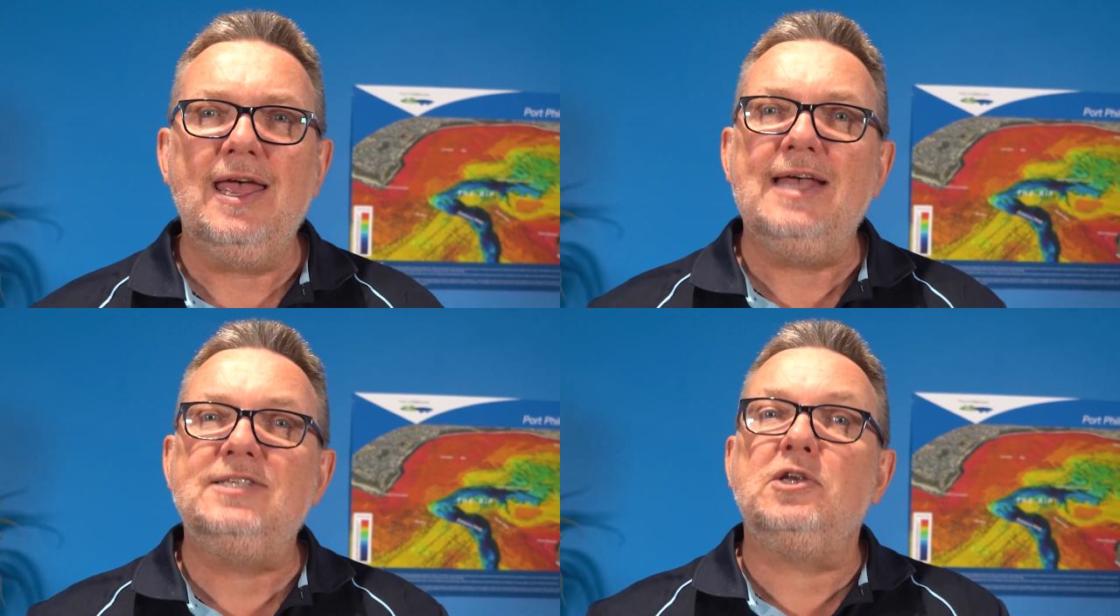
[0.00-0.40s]

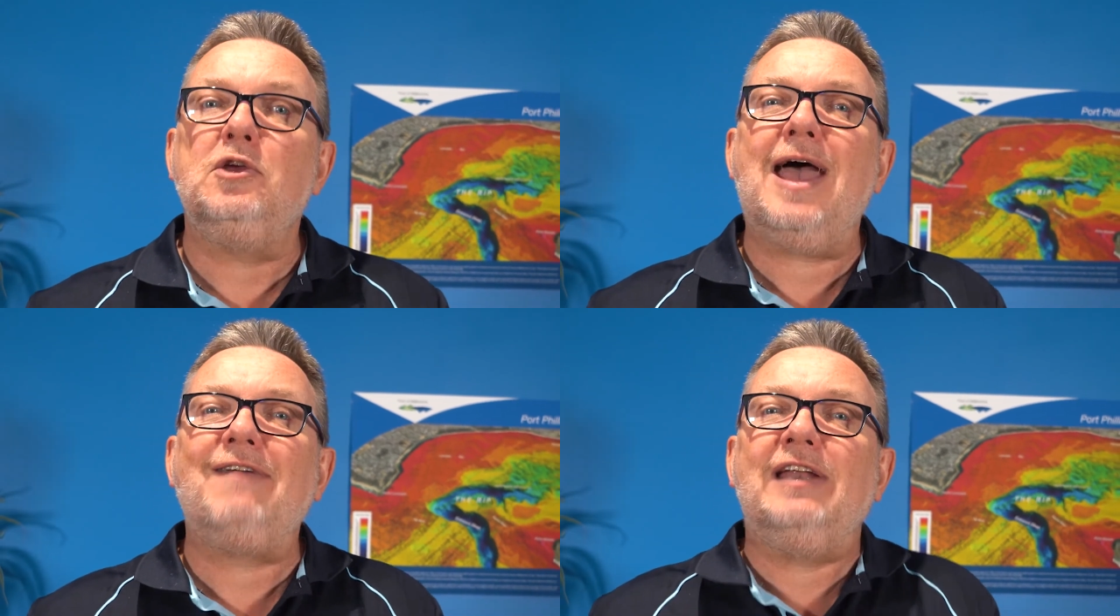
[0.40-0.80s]
is that
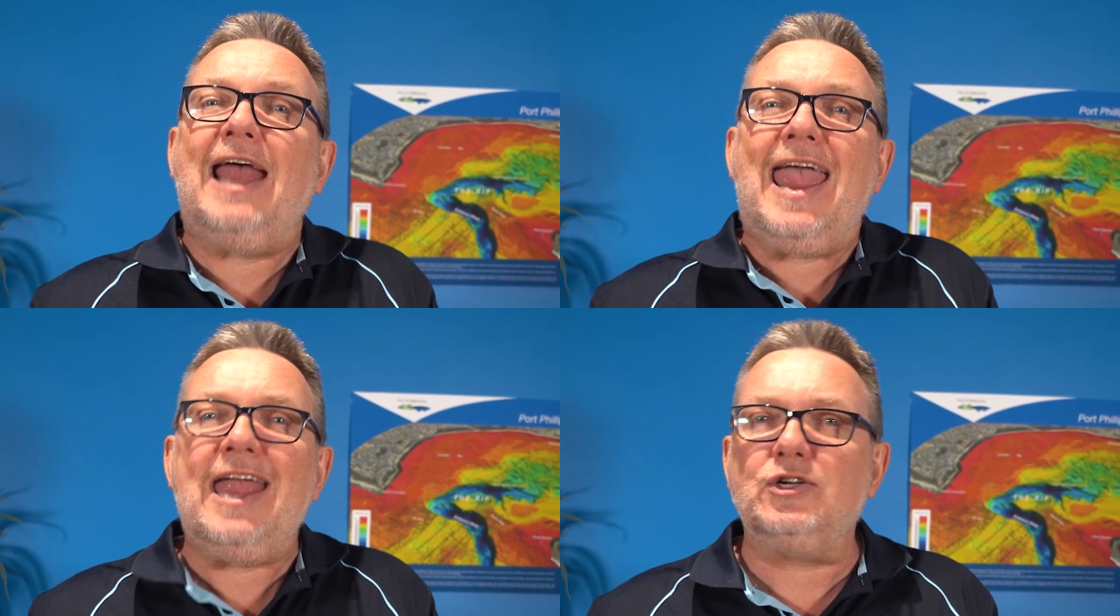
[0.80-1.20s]
you have
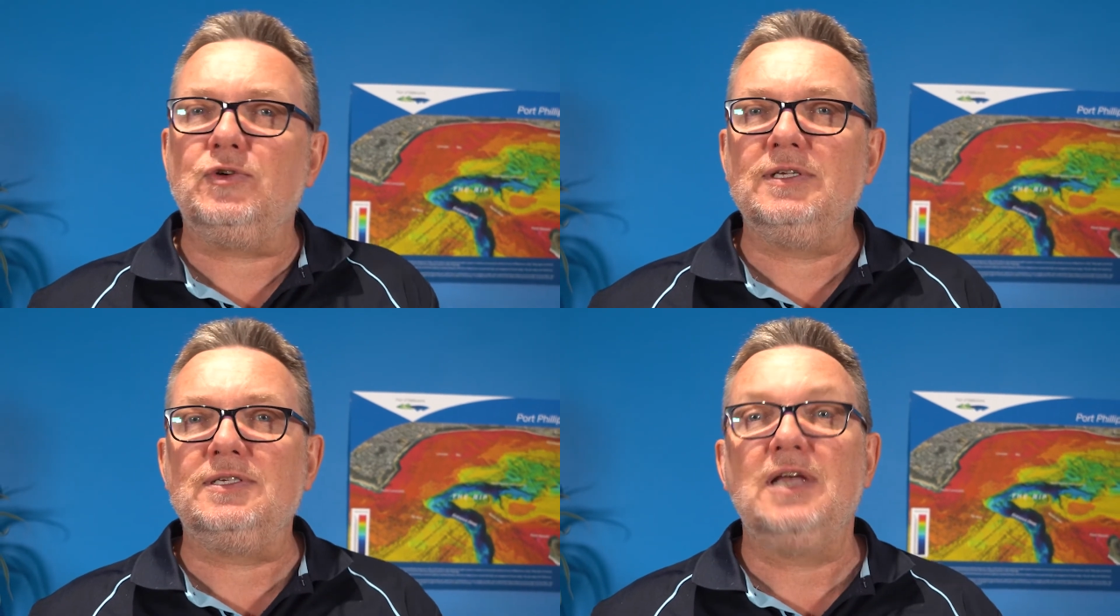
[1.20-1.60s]
an
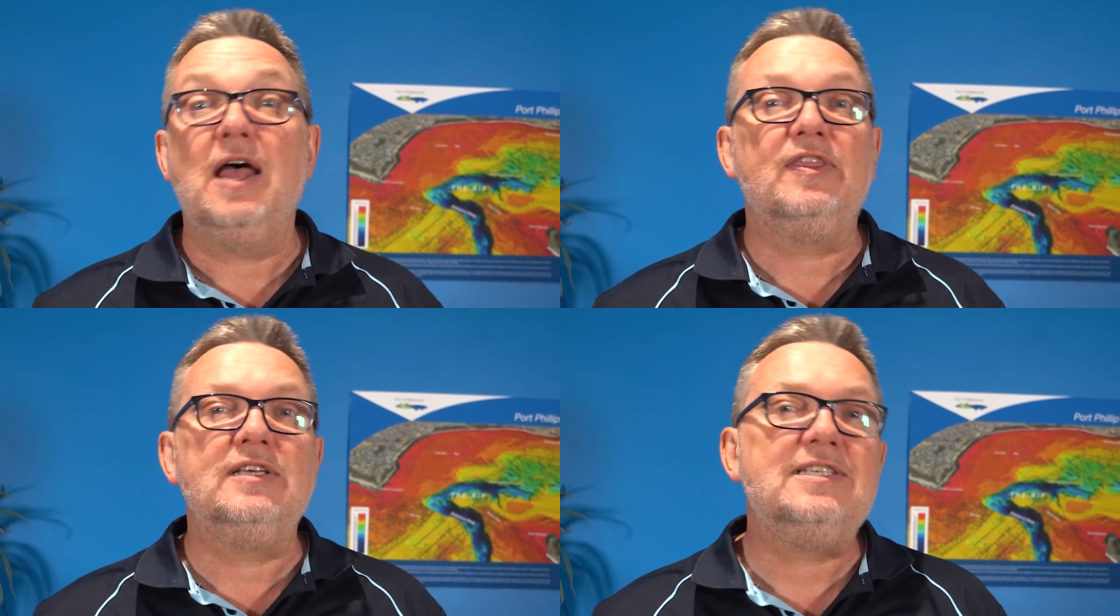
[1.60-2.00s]
entrance
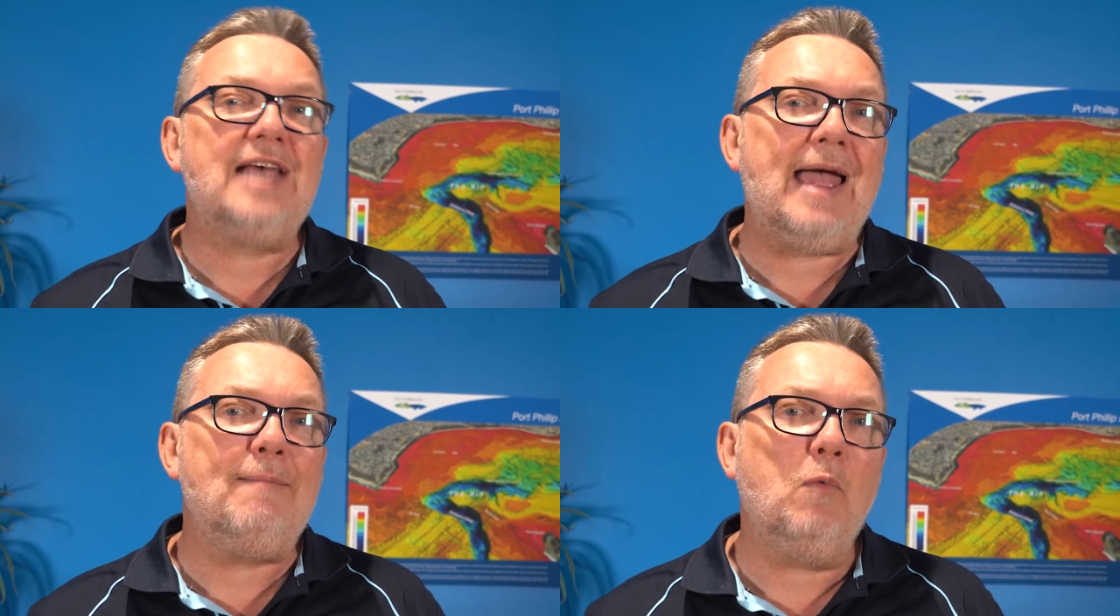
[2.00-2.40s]
the
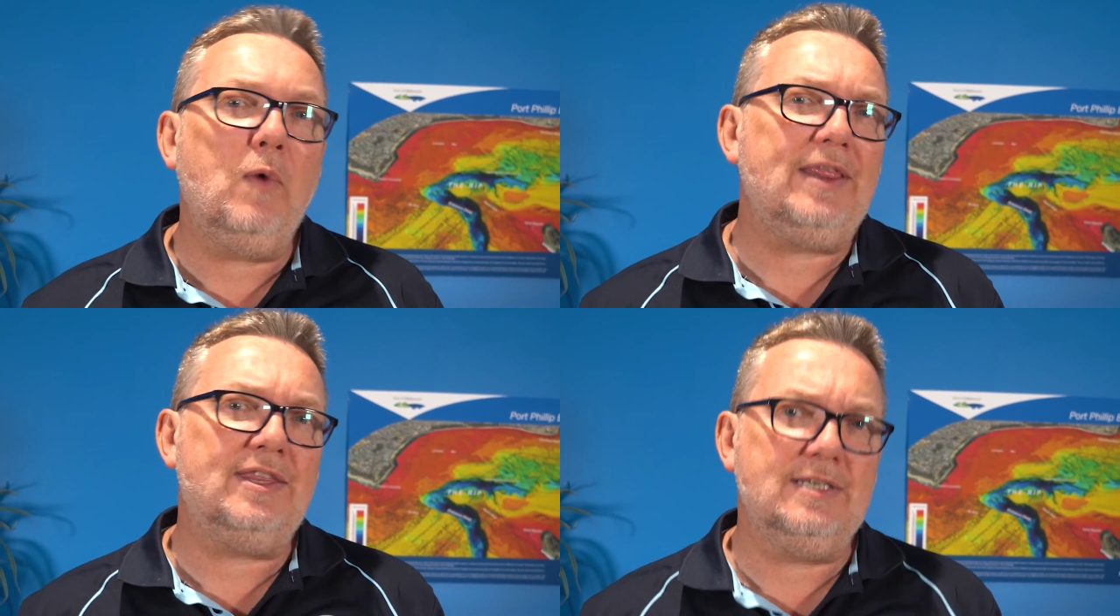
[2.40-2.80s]
same
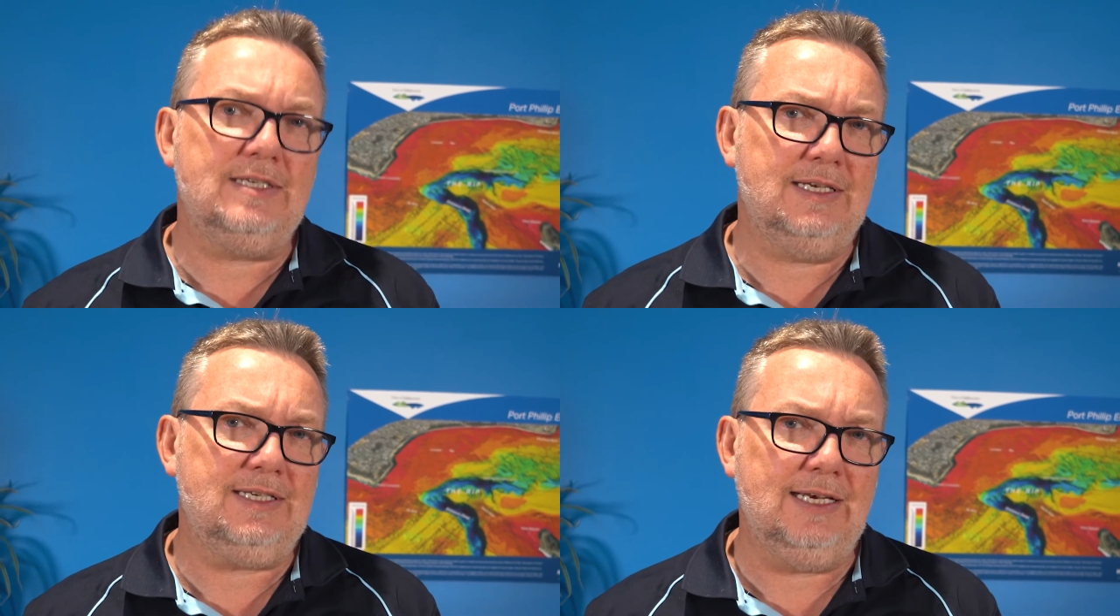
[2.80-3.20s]
width as
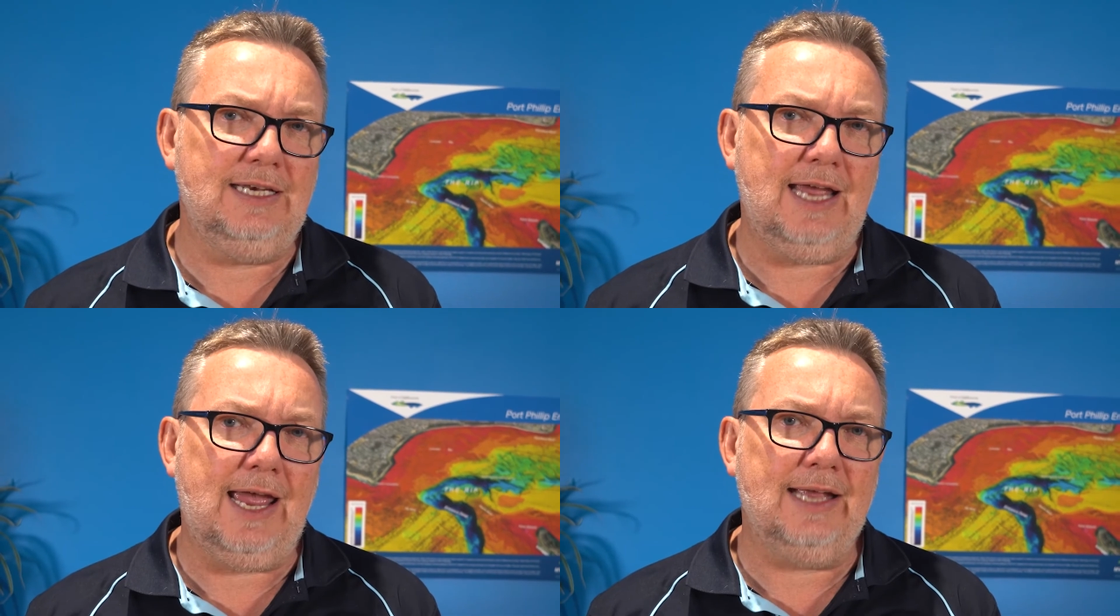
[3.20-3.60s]
the
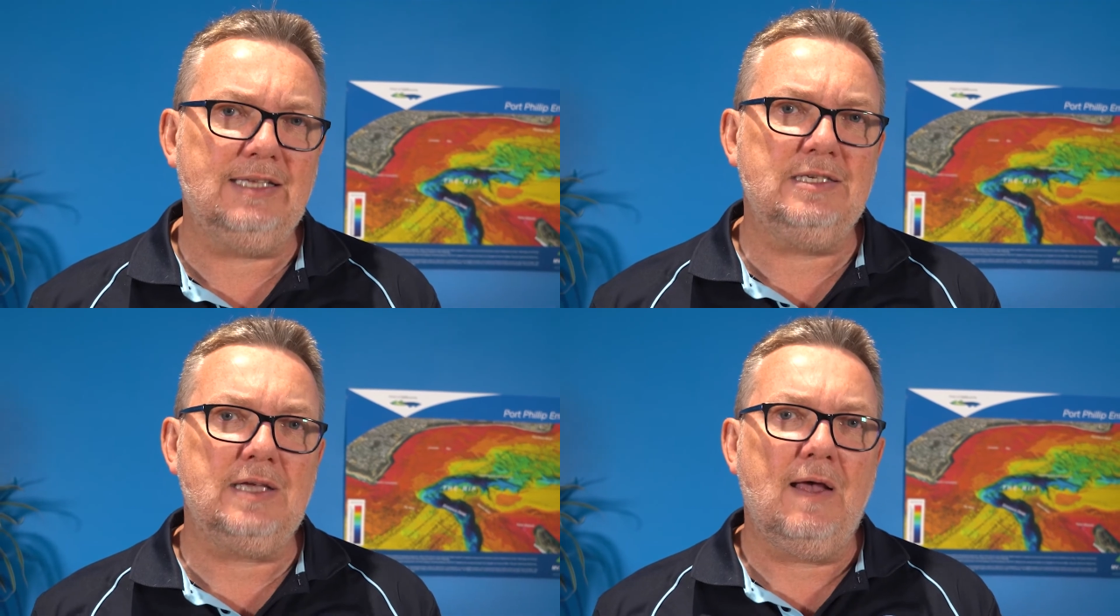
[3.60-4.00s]
Sydney
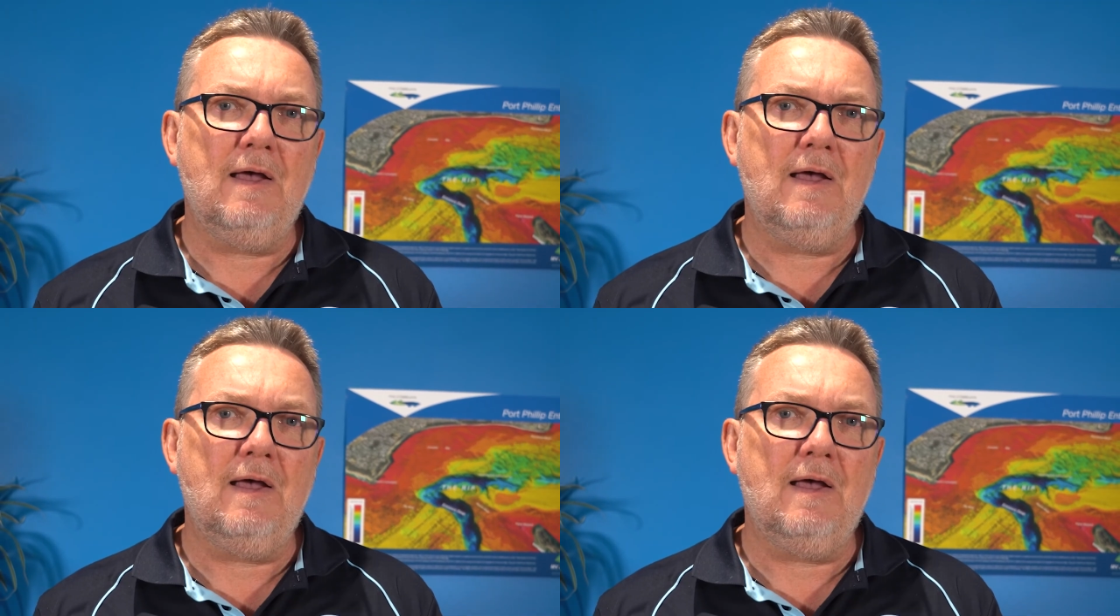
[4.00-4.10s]
Heads,